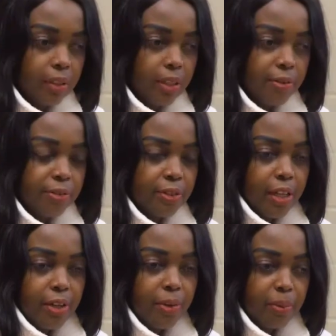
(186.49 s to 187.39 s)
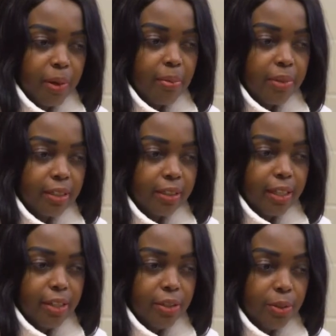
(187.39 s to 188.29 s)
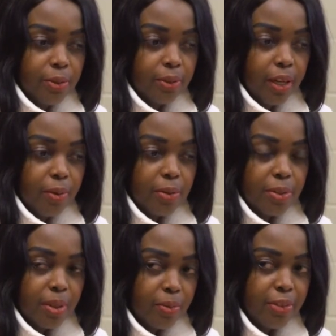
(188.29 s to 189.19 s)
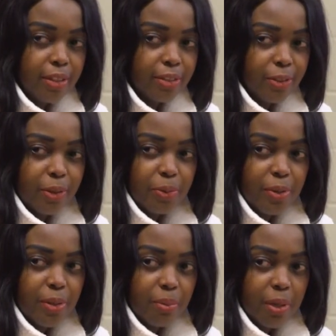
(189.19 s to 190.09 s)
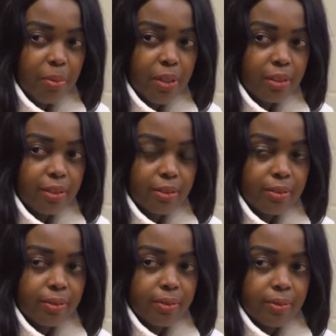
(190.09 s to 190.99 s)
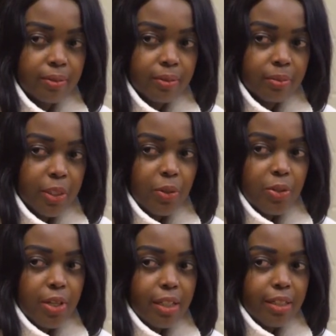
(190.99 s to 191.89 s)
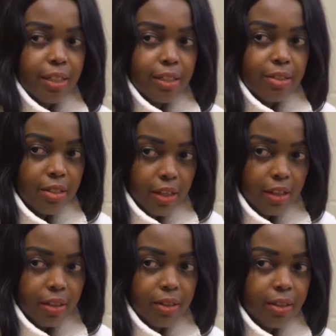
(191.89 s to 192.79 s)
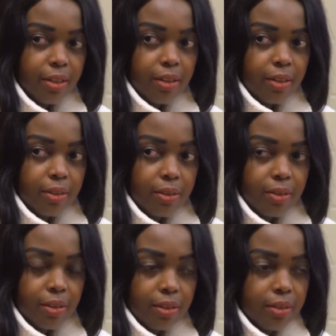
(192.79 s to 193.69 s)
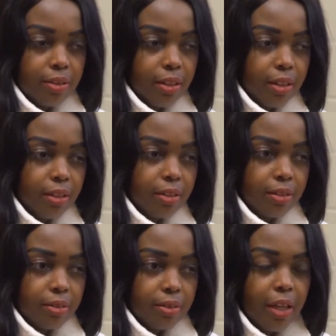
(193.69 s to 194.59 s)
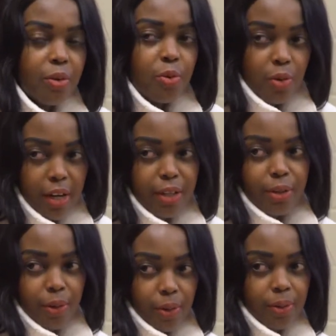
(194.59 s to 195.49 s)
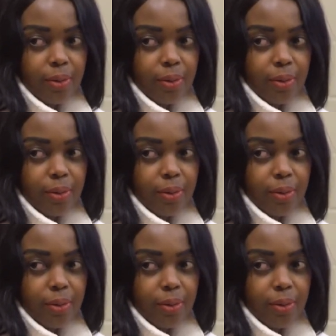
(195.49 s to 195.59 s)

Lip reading: if they remember, they knew there was something wrong with me, but because I didn't say, they couldn't know.